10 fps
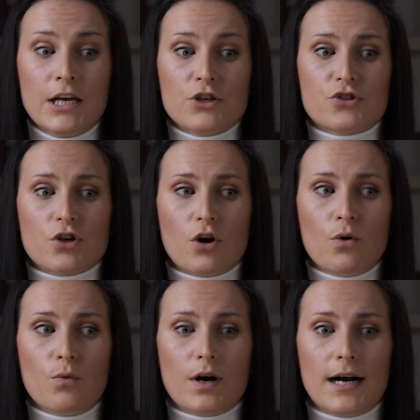
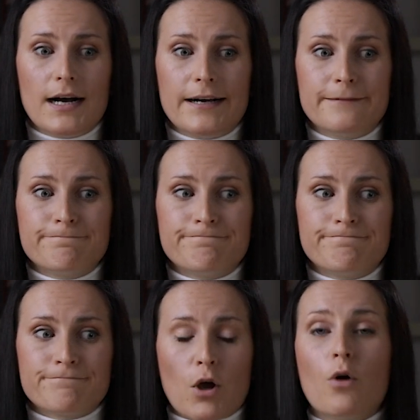So
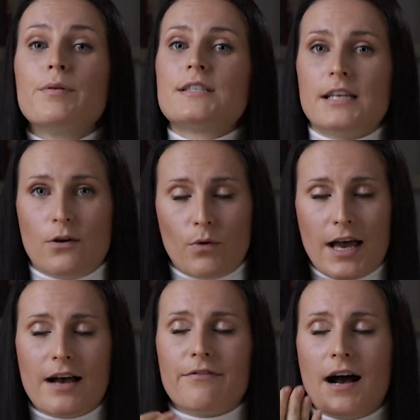obviously we
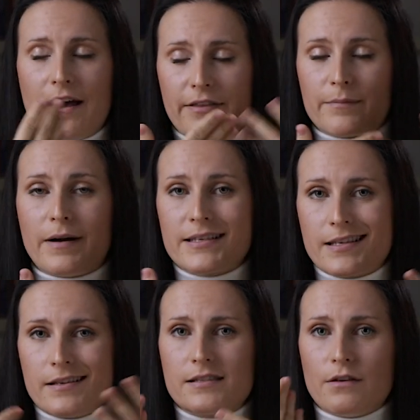have other
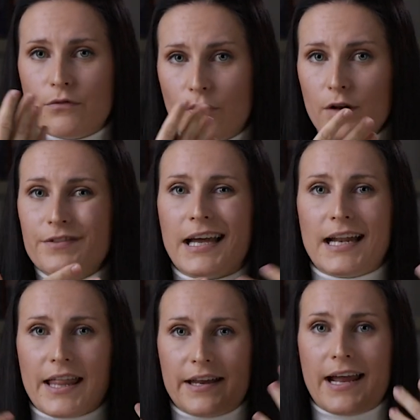muscles involved and
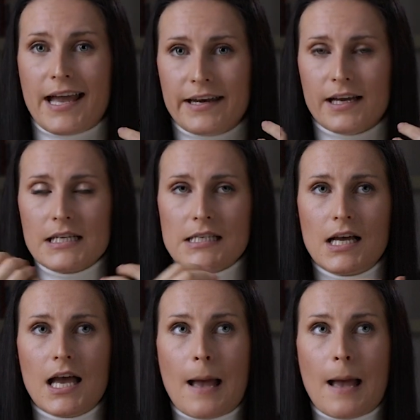other areas,